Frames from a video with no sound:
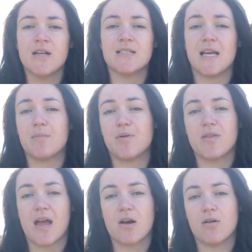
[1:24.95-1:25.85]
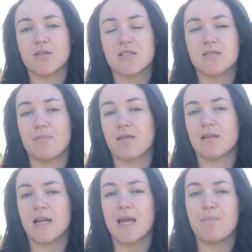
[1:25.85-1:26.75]
to input their costs
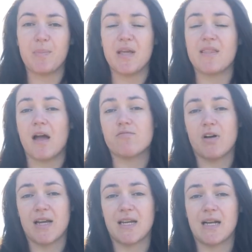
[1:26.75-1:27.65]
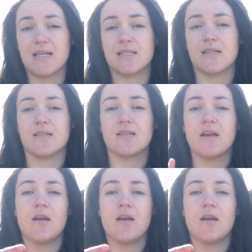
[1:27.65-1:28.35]
monthly, be that riding lessons,